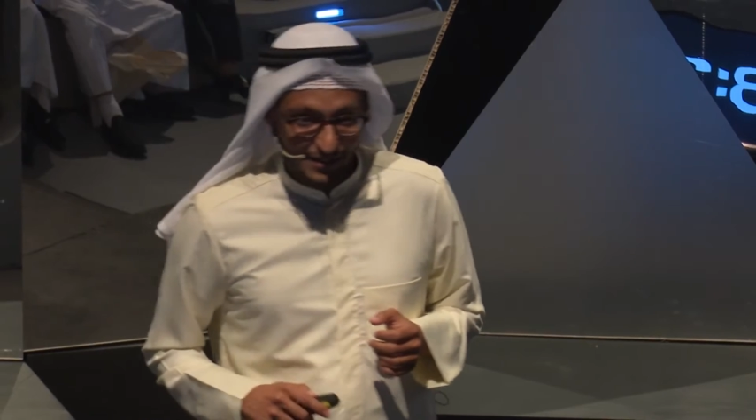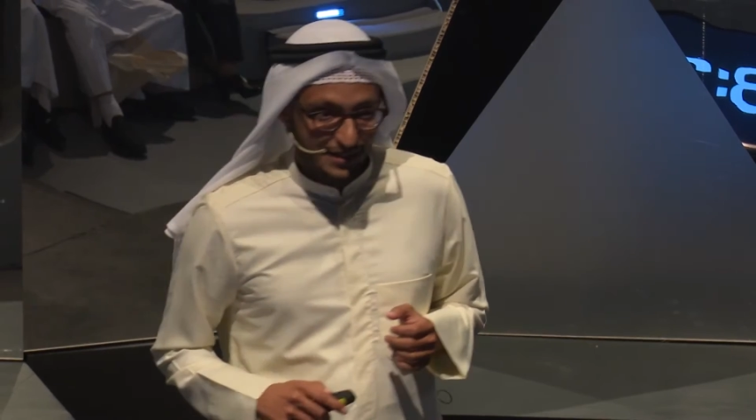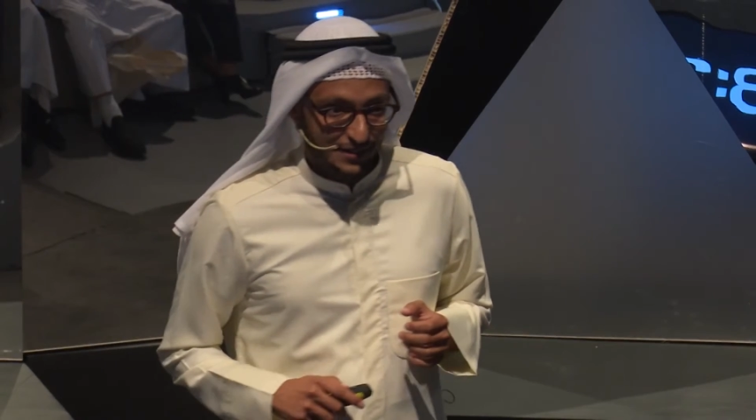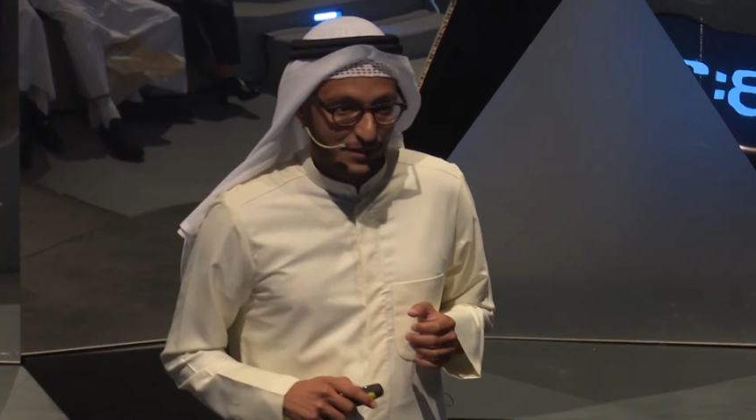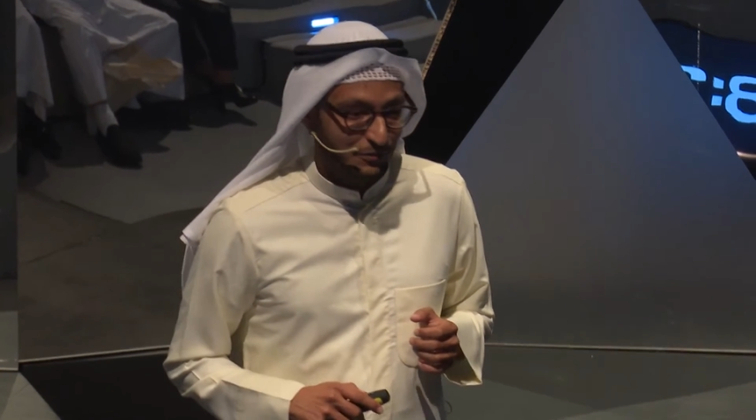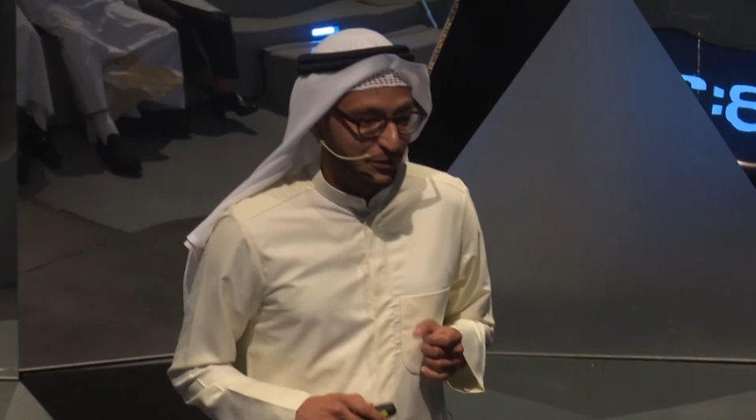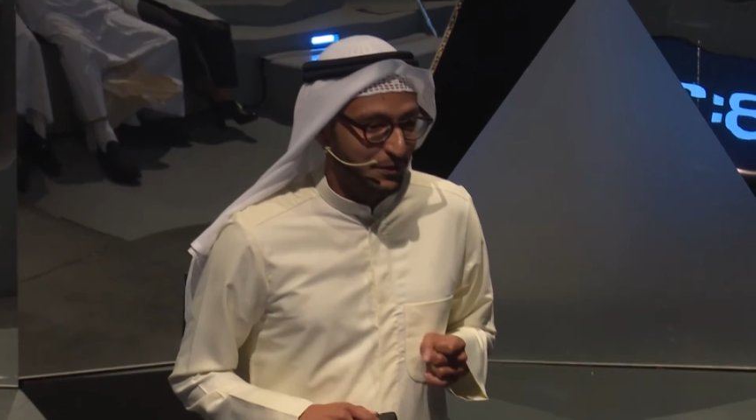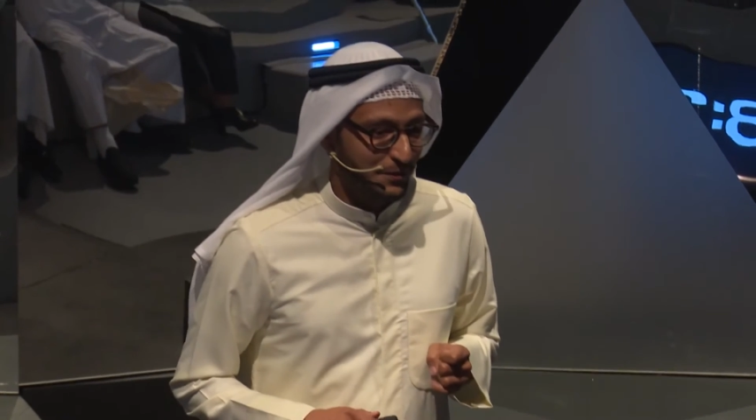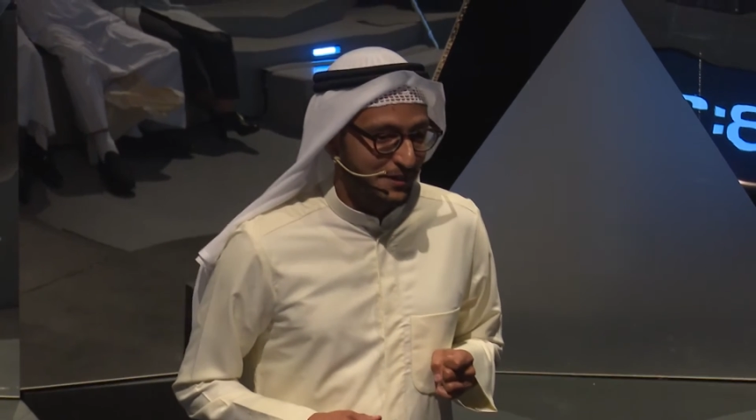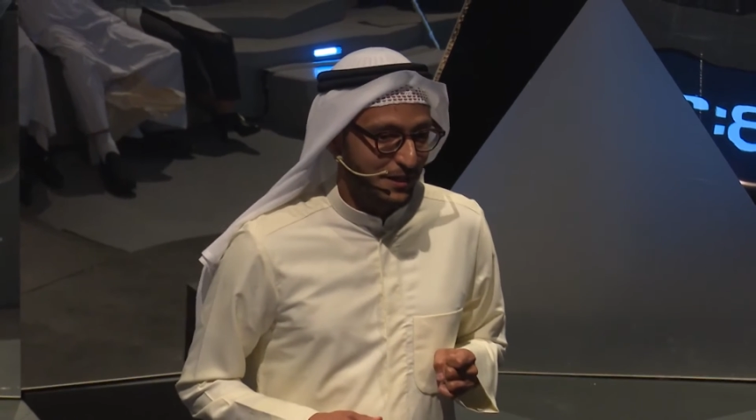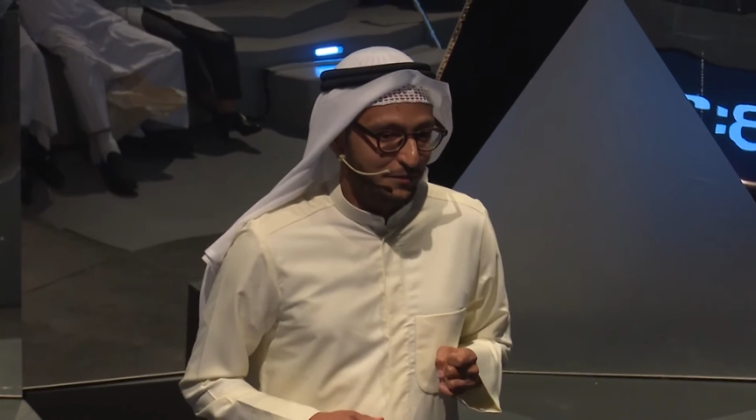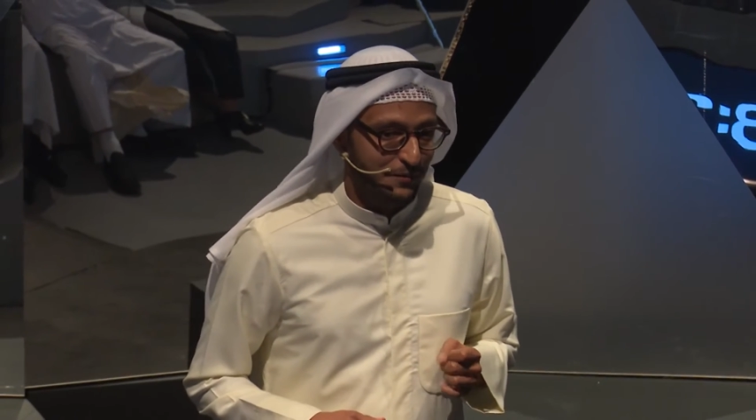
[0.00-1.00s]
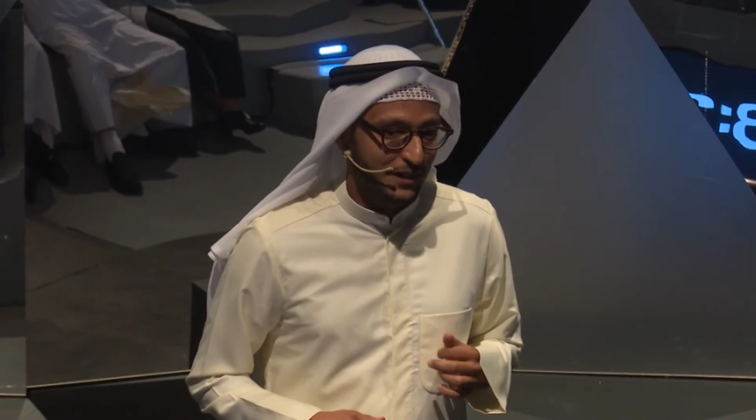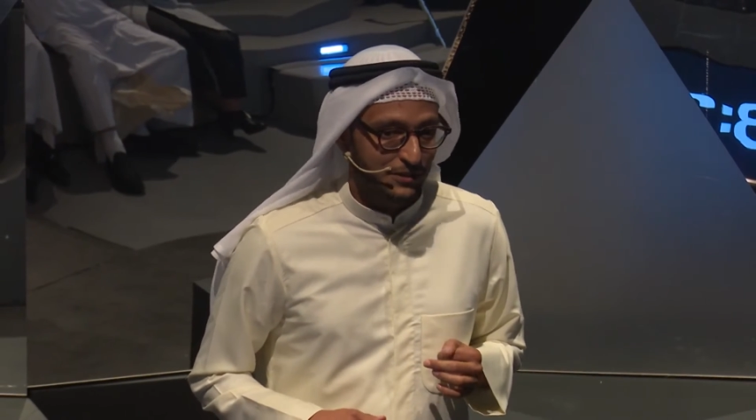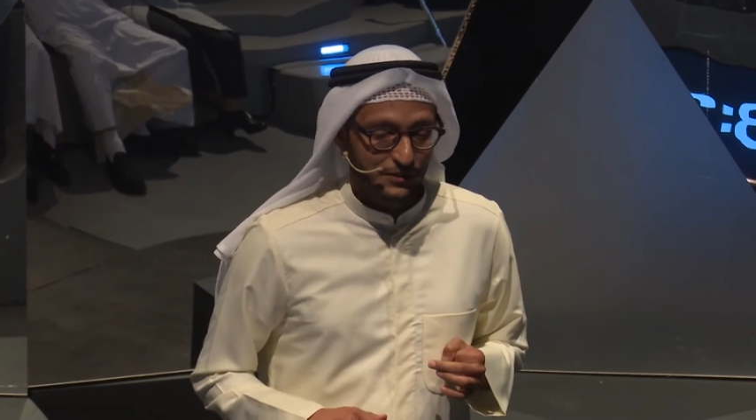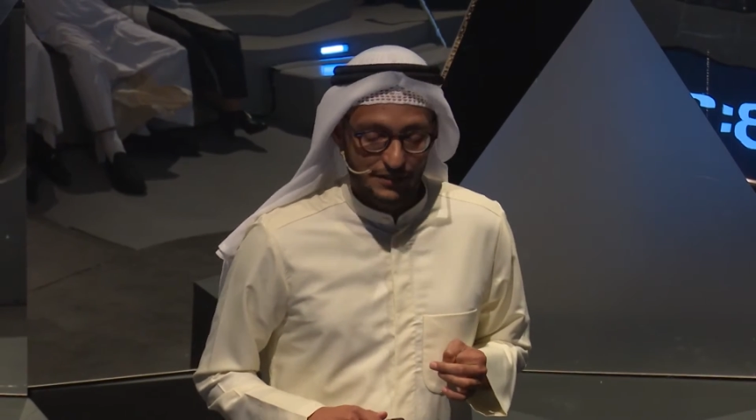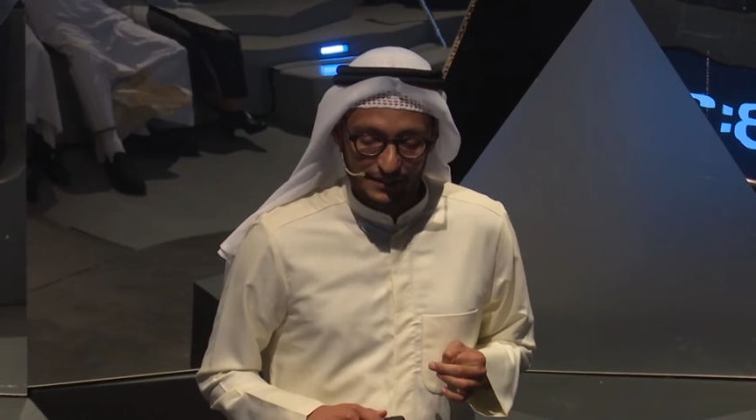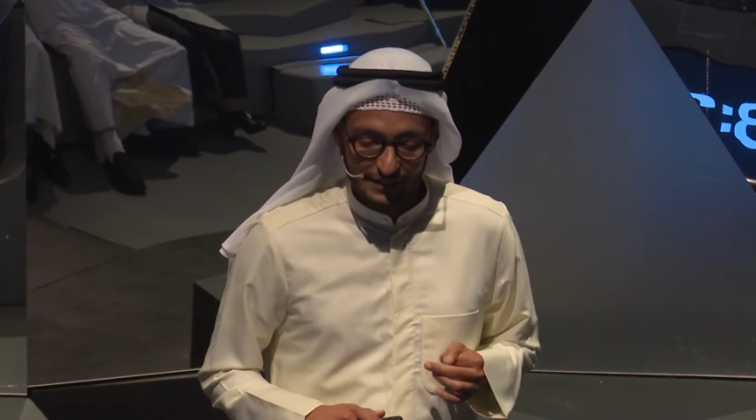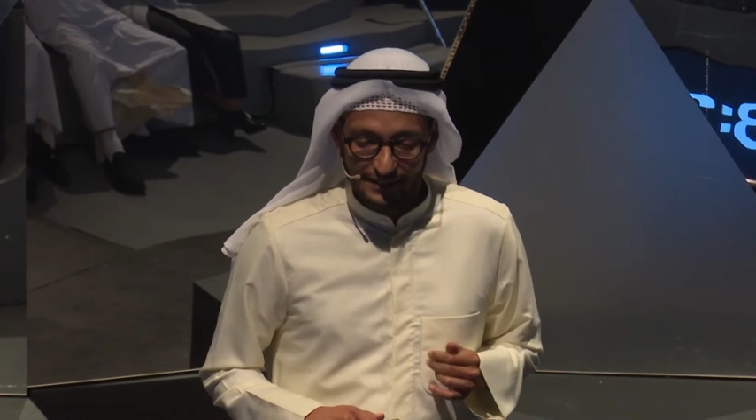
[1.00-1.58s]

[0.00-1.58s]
that never goes out of fashion.